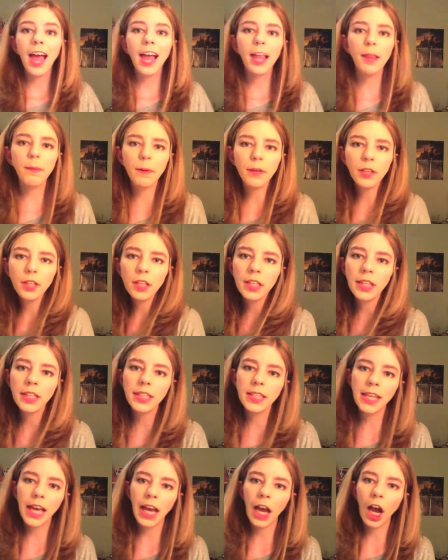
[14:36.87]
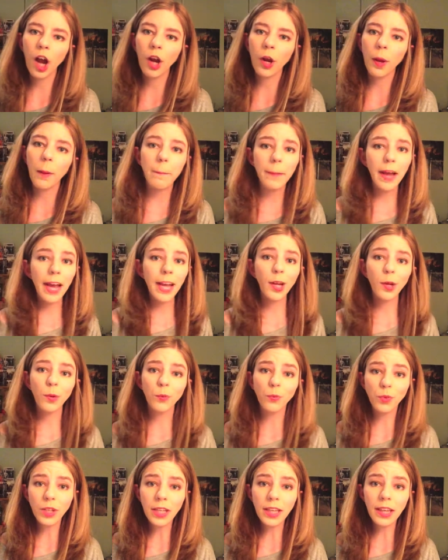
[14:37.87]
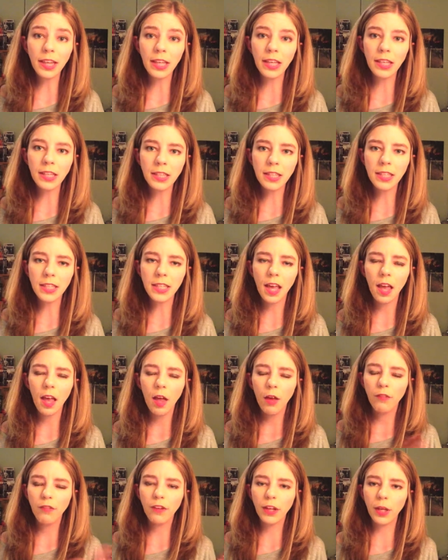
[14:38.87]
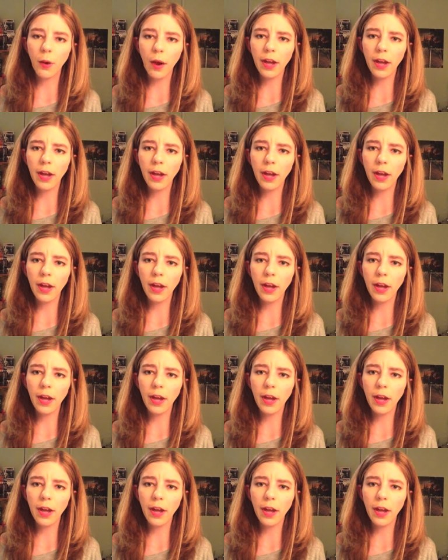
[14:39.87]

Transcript: especially check out my recent video.